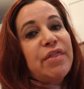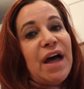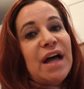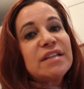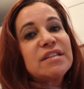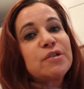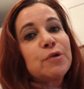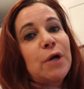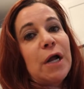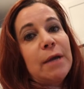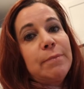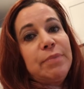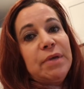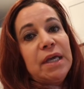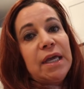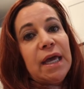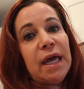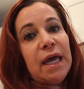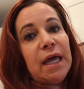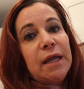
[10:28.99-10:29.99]
that's when I
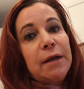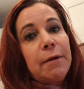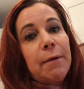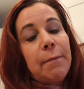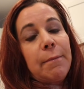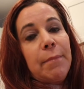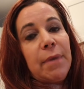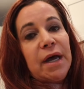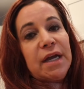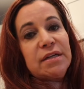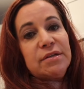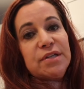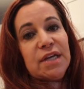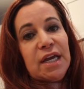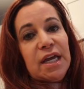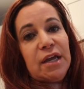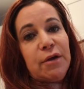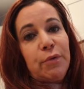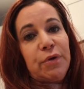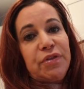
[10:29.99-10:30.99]
begin my
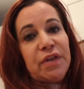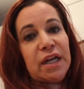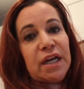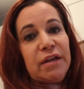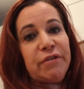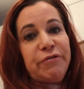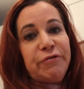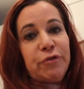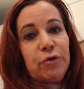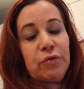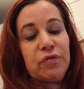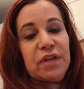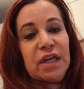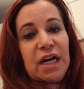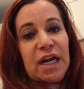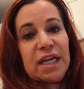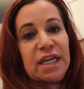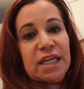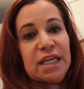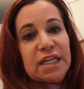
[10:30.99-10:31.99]
day with any food
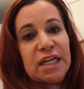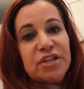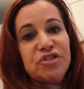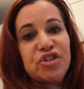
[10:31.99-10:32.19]
that I eat.